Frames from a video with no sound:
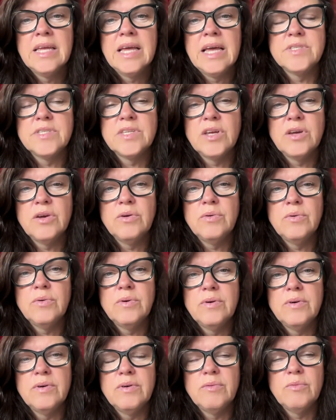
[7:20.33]

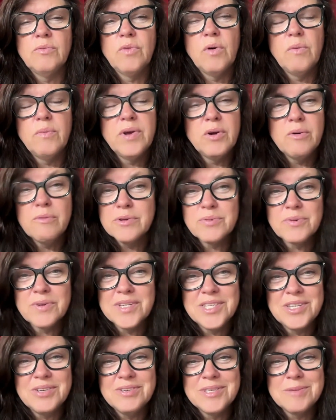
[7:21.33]
So what we always want
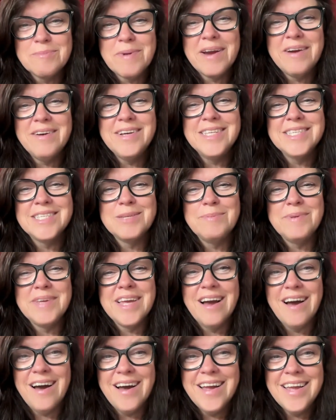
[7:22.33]
to do as a parent is to be
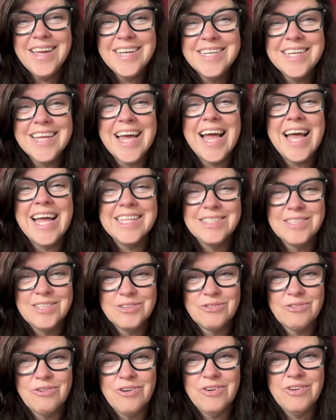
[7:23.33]
kind and
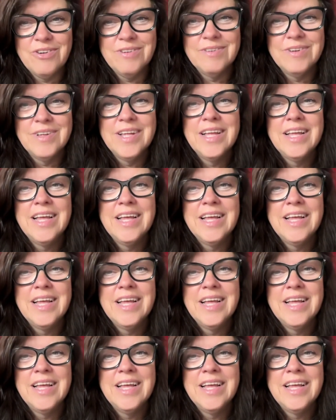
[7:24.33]
strong.